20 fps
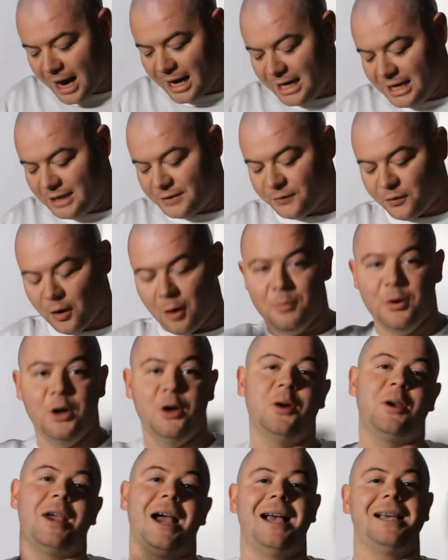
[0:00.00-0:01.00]
He's from
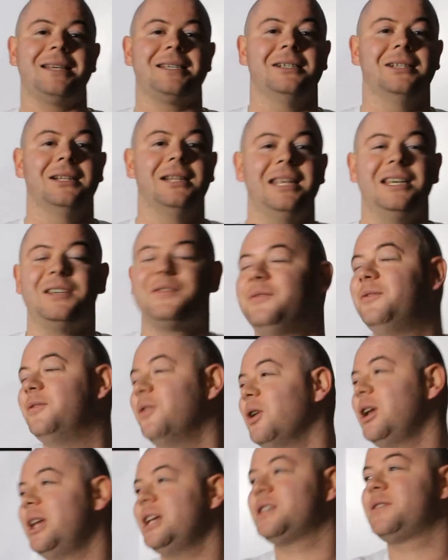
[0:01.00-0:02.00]
Newcastle. He's
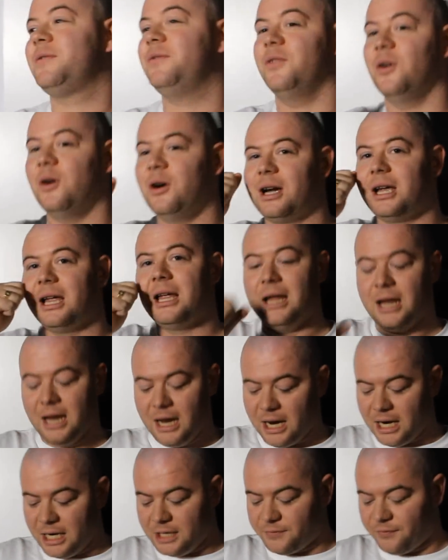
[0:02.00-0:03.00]
funny as fuck.
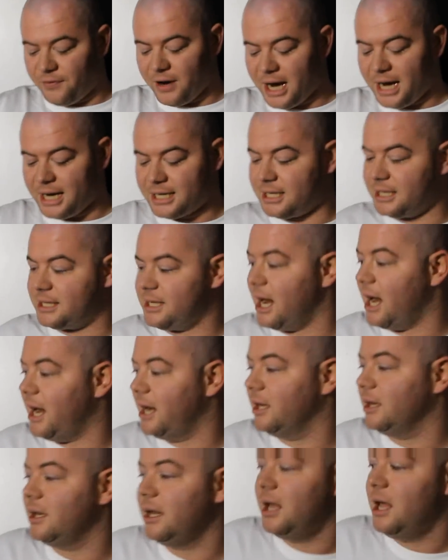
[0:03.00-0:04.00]
He's
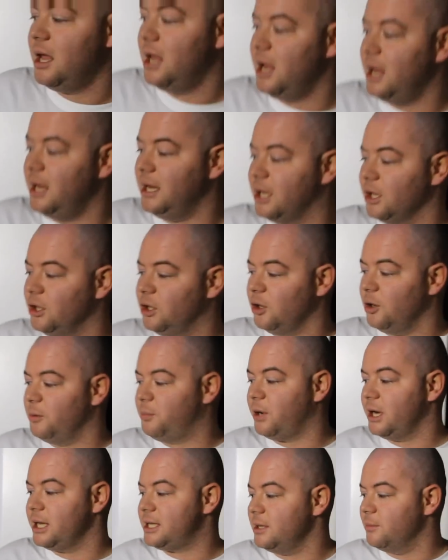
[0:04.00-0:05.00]
versatile. He can do
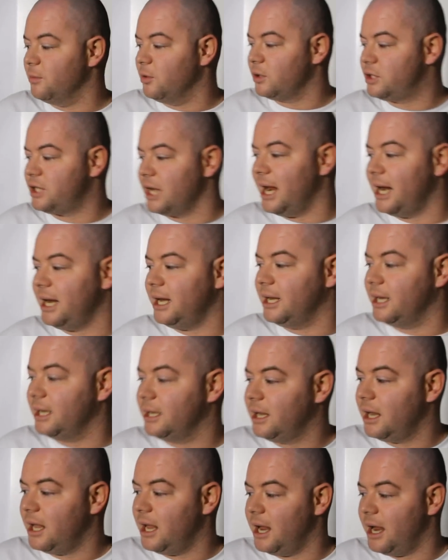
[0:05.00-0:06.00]
pretty much anything.
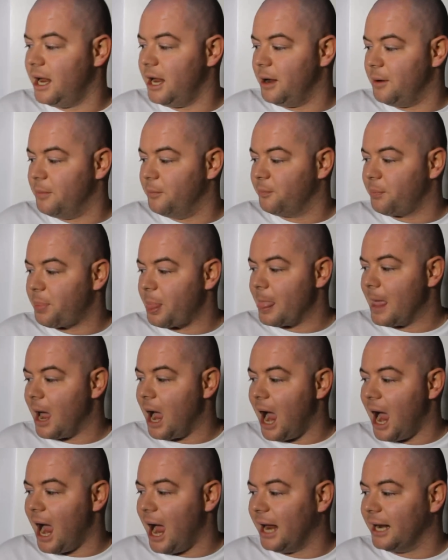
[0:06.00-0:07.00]

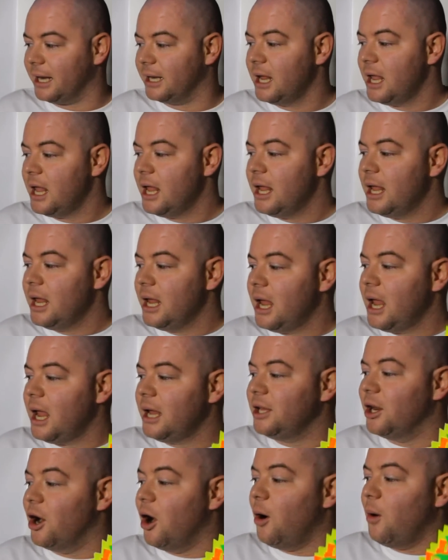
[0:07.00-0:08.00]
And
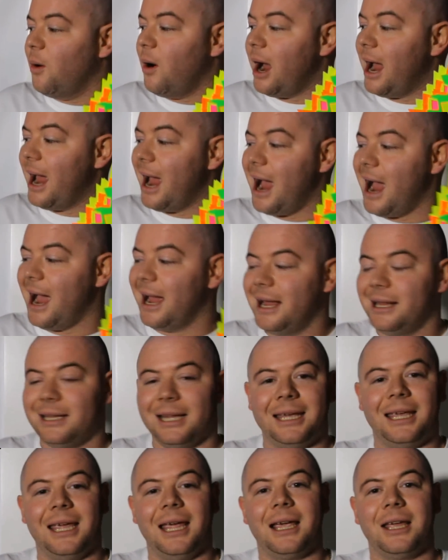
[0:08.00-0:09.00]
you know, I had a
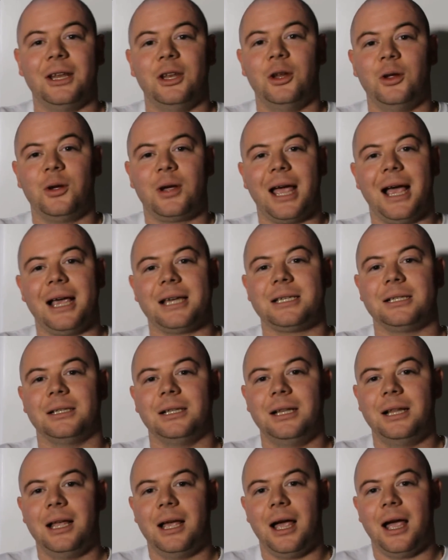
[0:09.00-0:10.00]
gig in
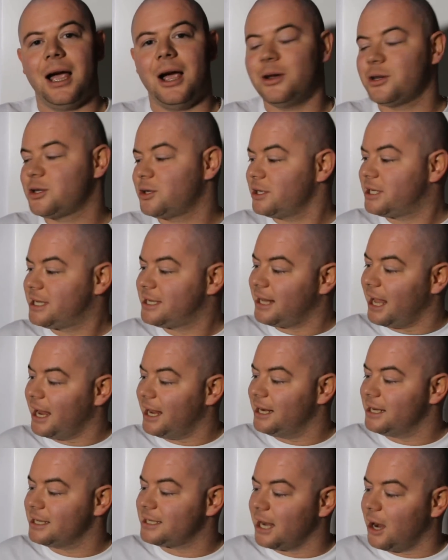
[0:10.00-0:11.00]
Newcastle. I was gonna stay
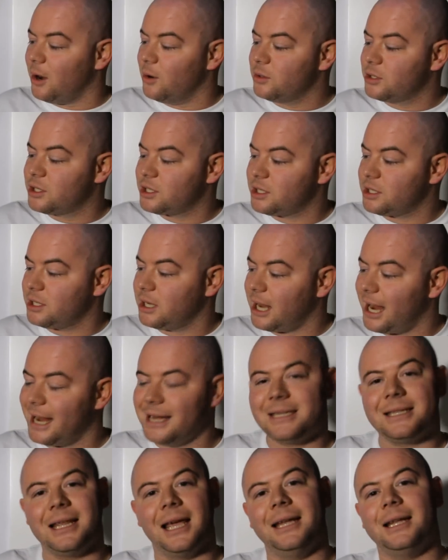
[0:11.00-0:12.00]
in his house. I
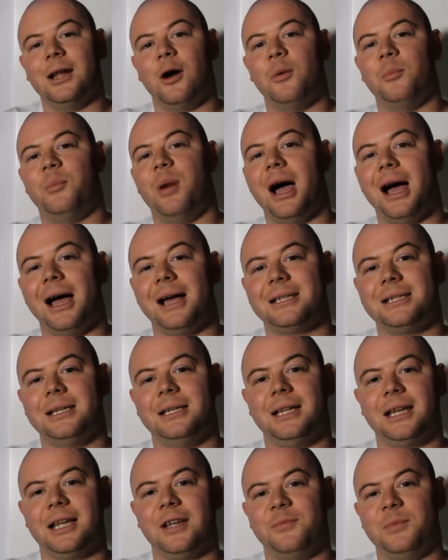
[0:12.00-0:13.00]
stayed out and partied.
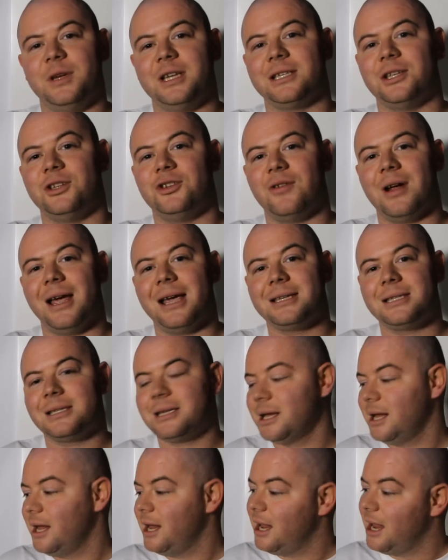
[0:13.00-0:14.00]
They gave me his
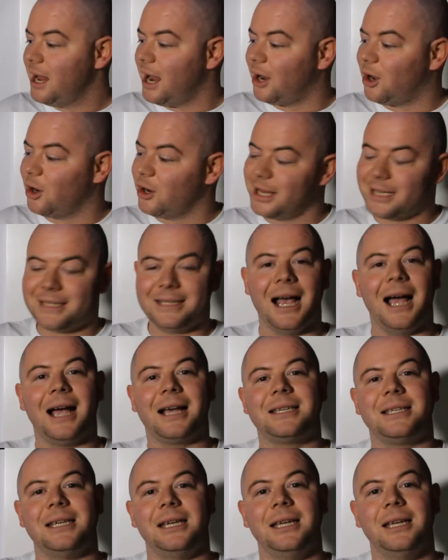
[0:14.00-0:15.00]
address. I got in a
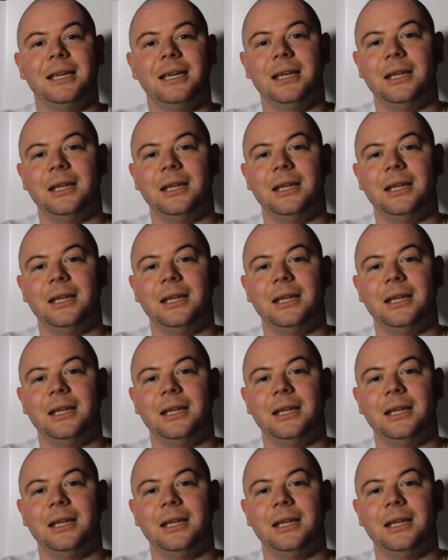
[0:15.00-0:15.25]
taxi,